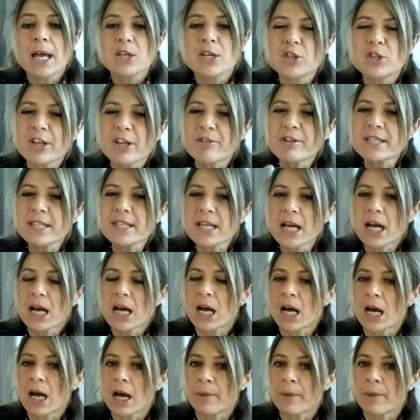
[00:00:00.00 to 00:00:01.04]
So there is
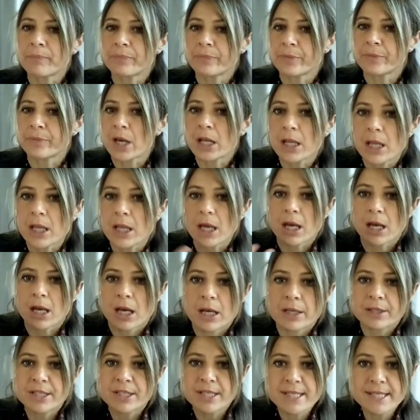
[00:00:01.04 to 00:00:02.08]
a
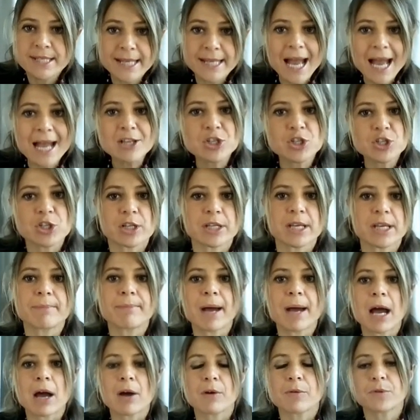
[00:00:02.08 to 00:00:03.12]
discussion
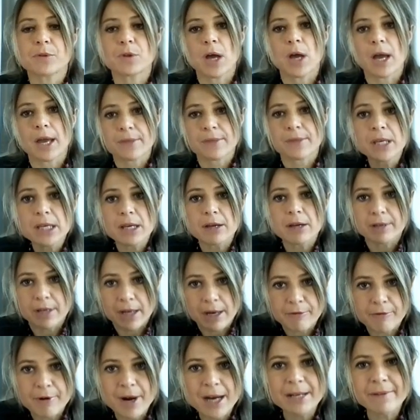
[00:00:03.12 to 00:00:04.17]
about, I think a
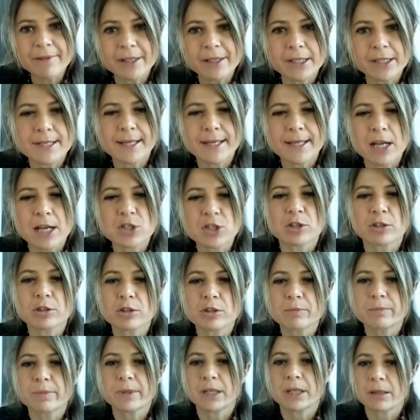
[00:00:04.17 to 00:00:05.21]
relevant discussion
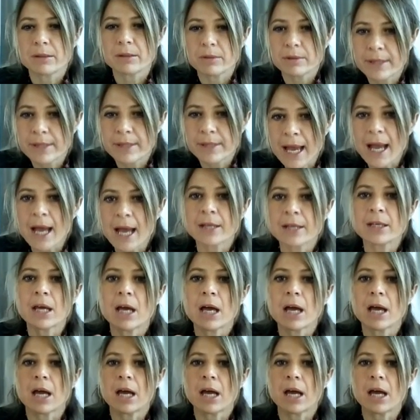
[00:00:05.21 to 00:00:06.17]
to be done